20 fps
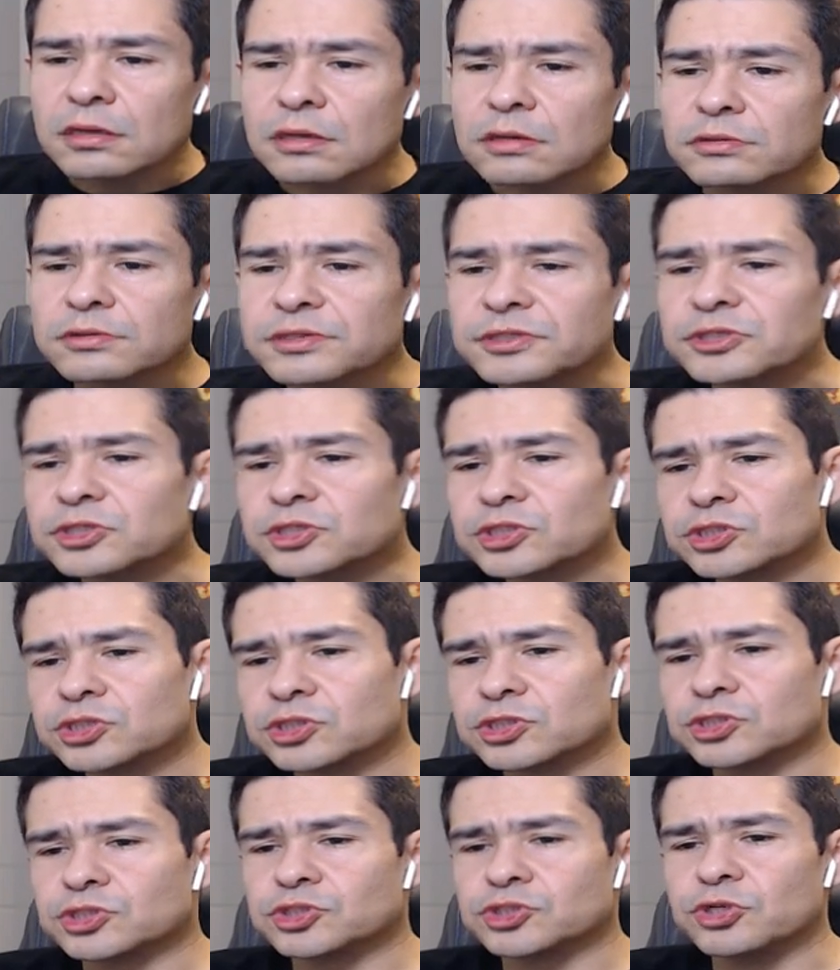Holy
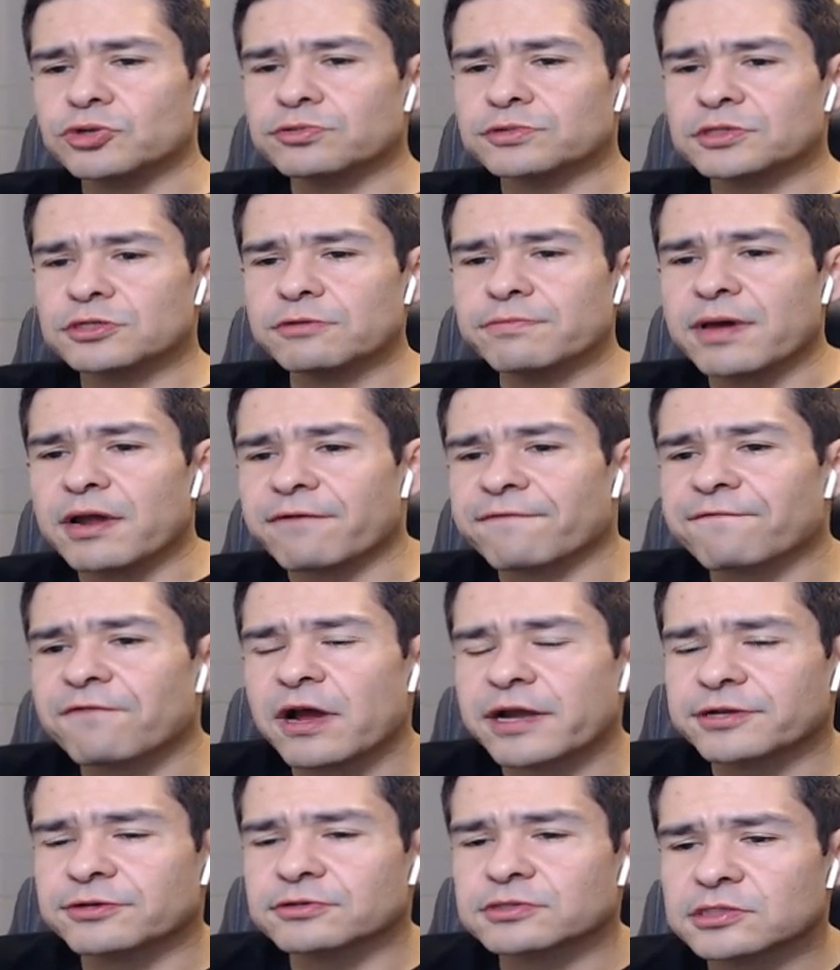shoot, you better
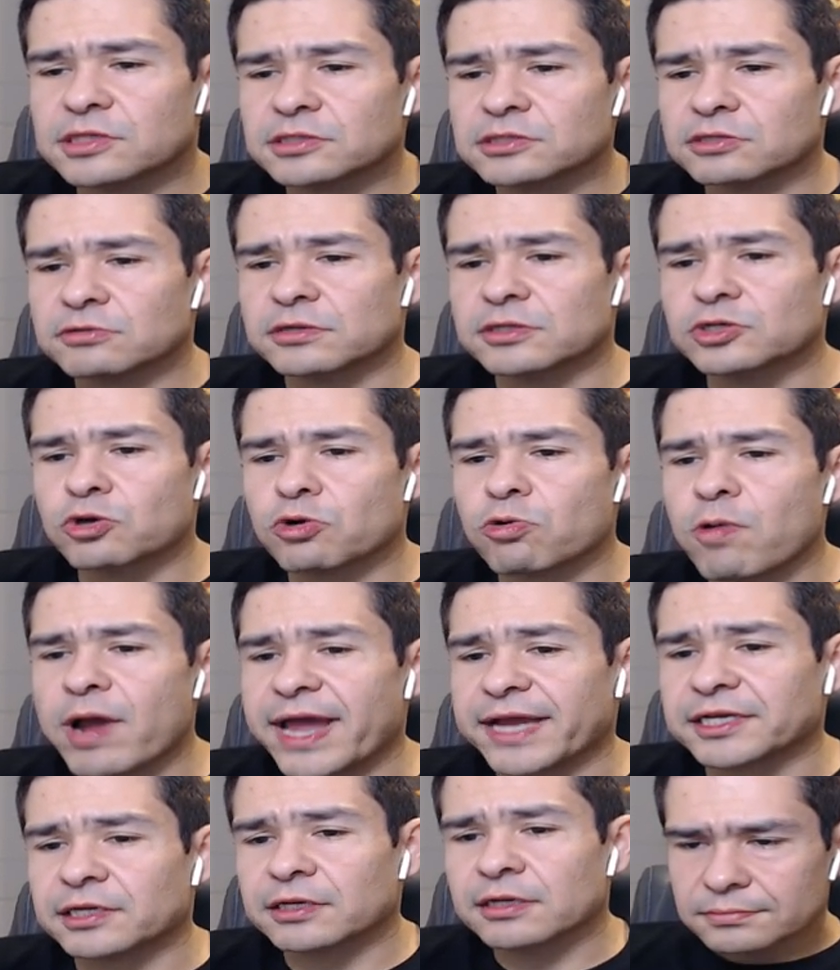find your sister and
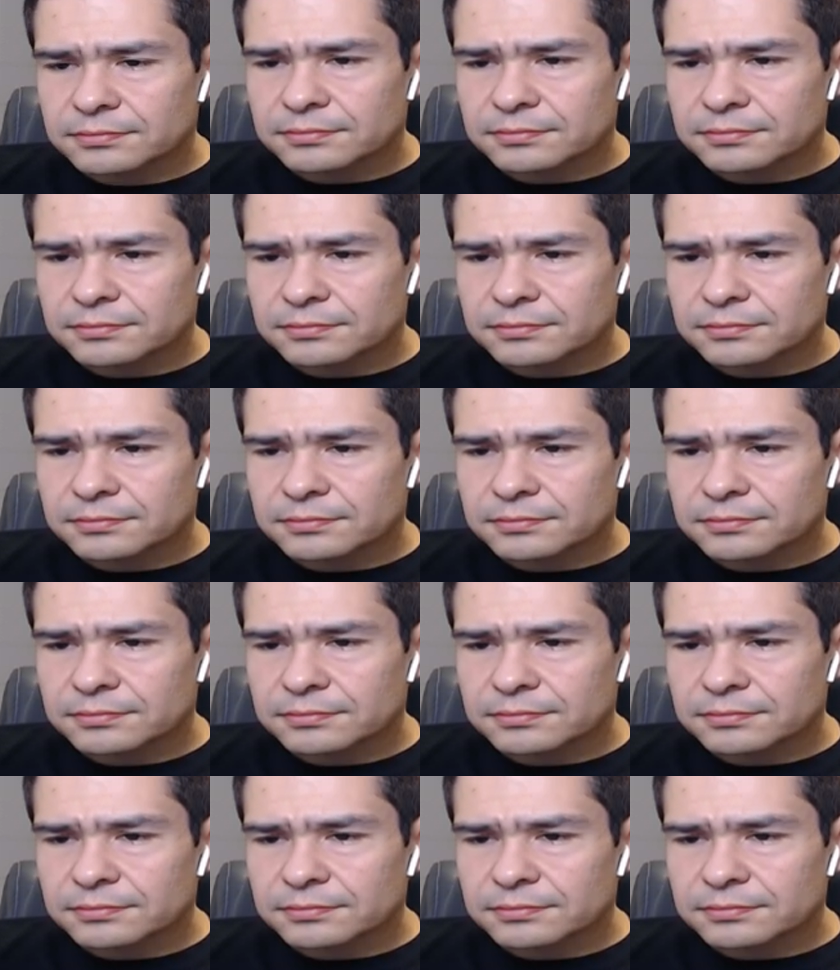quick!